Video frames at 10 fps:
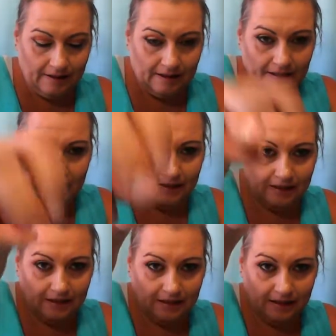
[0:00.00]

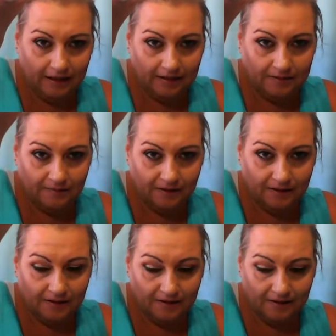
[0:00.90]
And the last one.
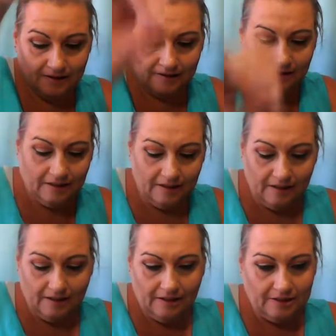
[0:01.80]

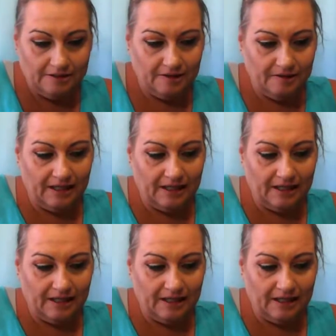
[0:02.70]
So